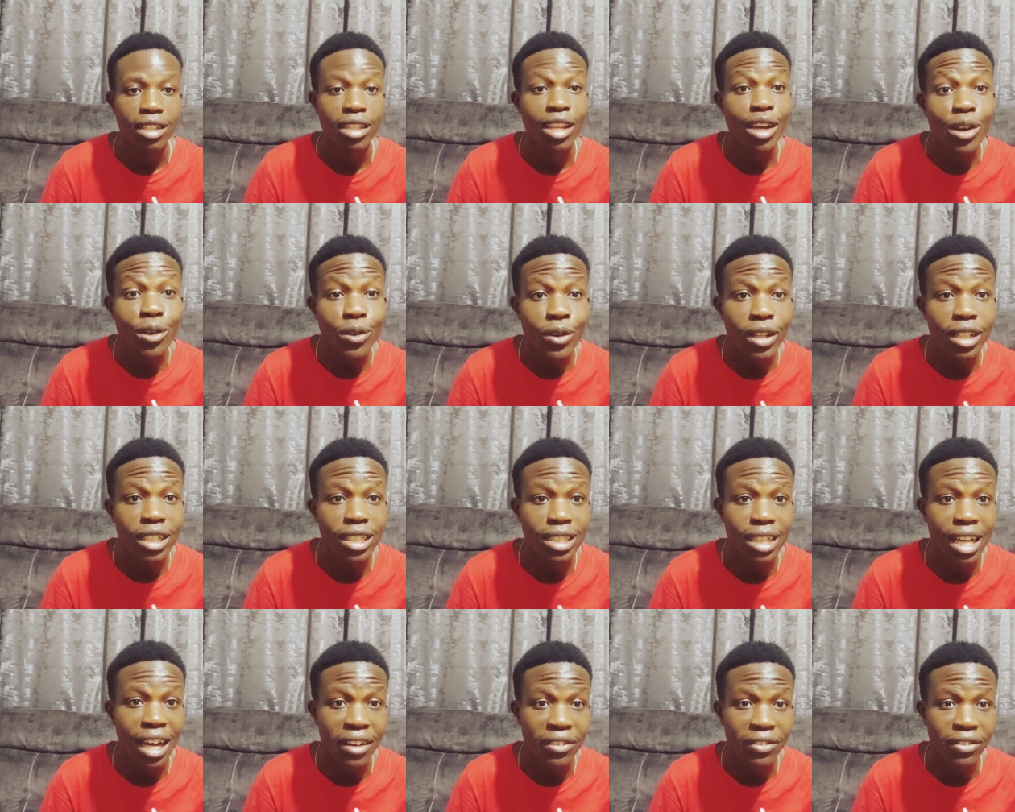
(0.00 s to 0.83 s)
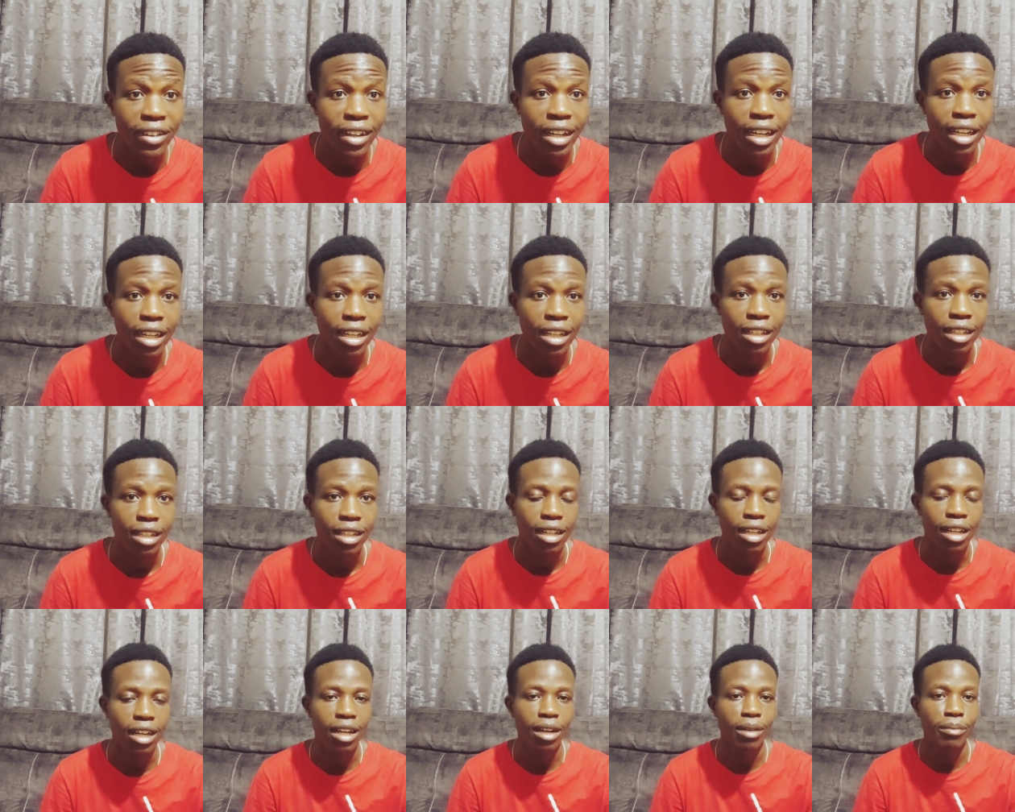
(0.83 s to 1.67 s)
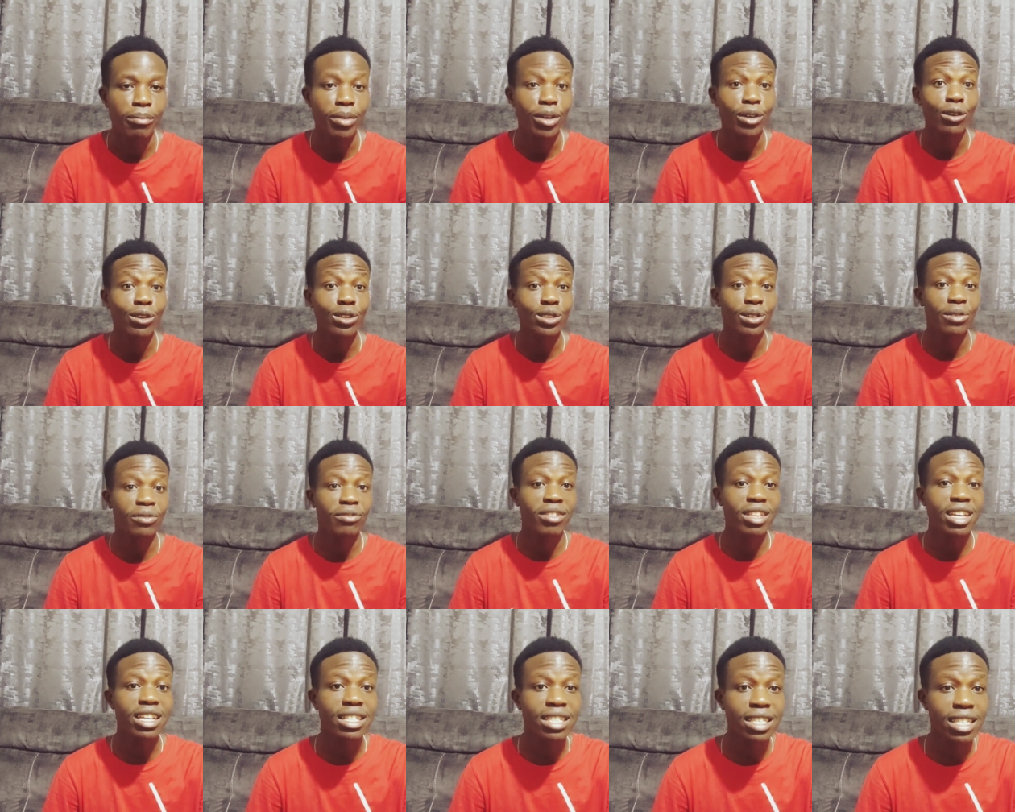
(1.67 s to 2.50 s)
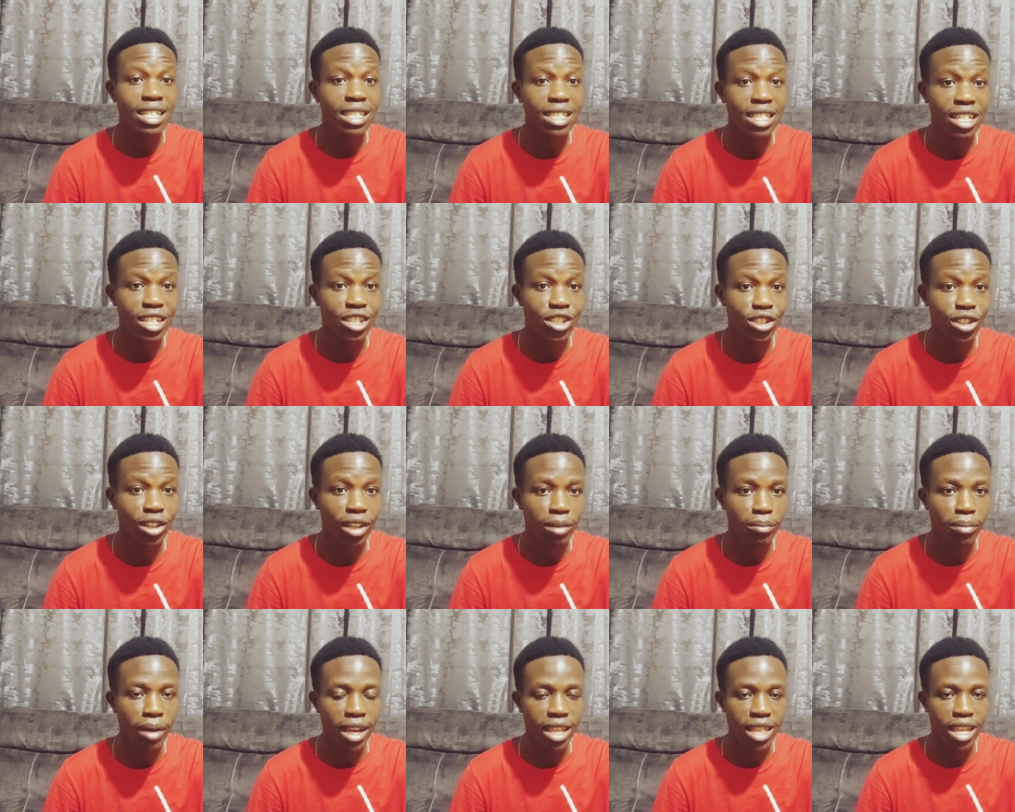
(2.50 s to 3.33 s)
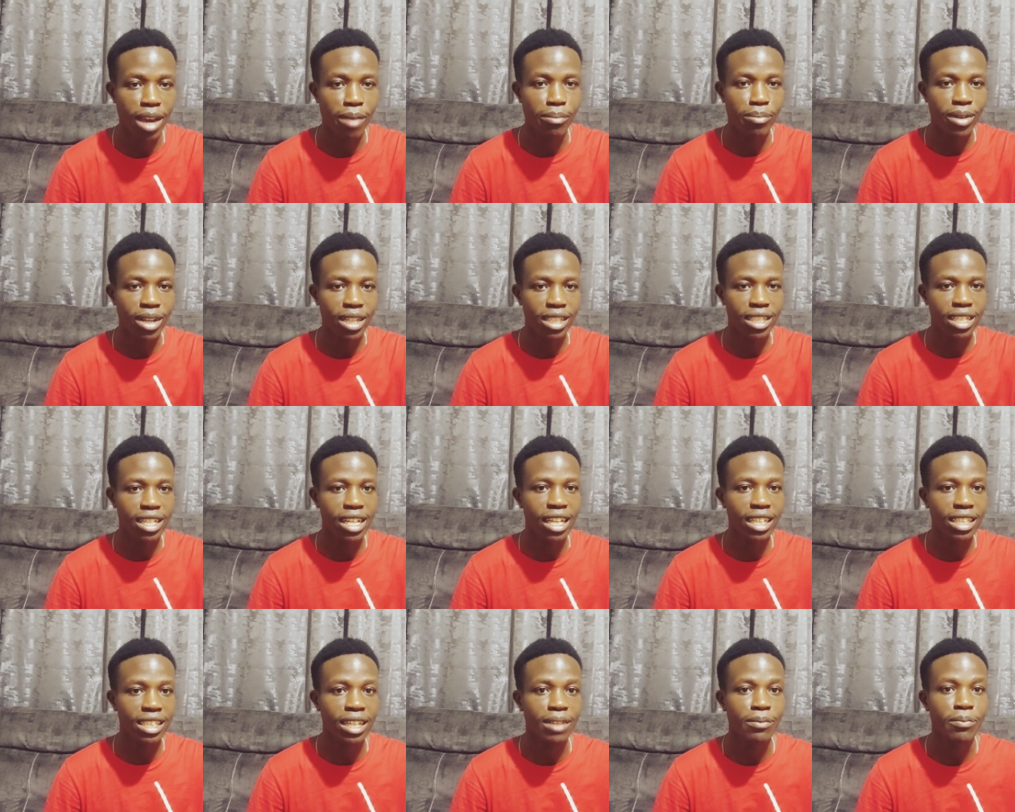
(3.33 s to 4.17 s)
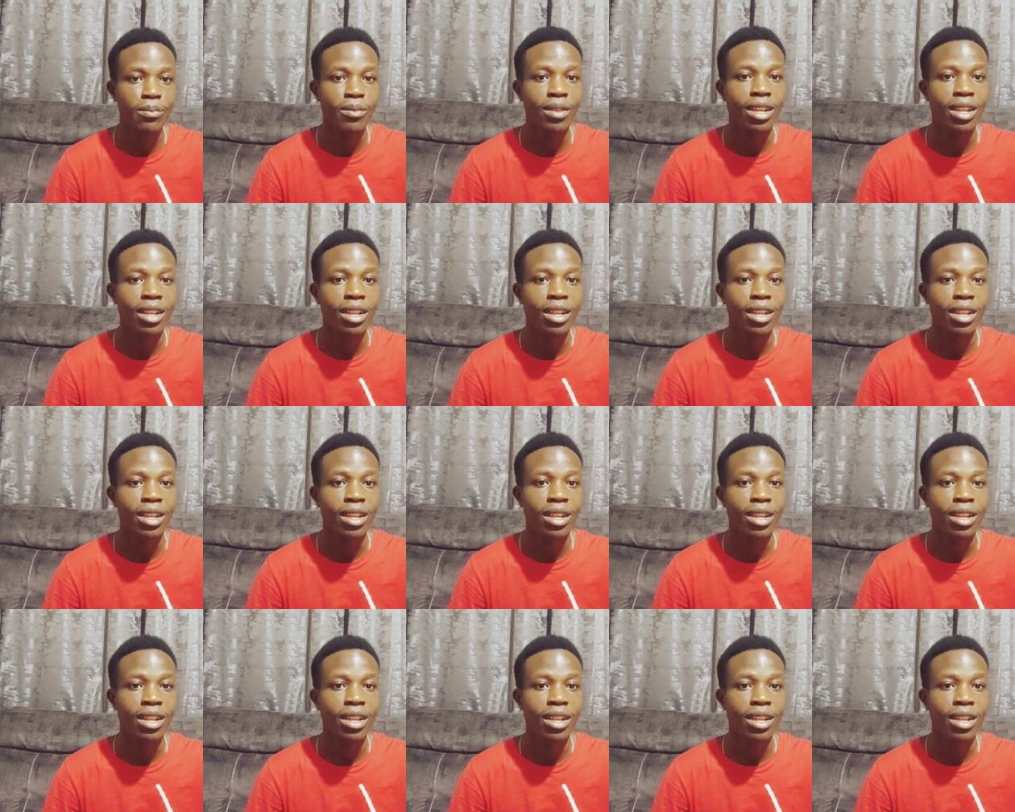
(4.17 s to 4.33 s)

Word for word: they will suffer um, because of this decision by their president.